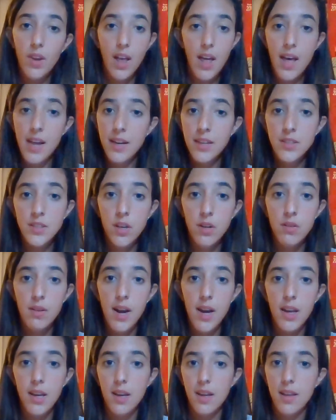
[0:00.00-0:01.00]
and it's all
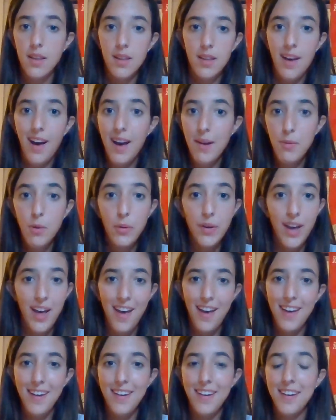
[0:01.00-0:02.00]
right. I'm
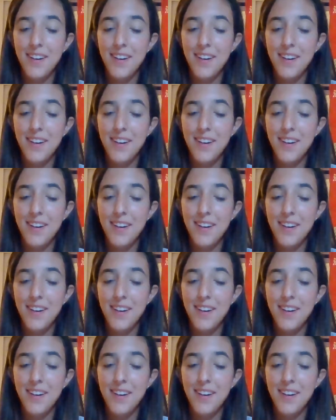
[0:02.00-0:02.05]
okay.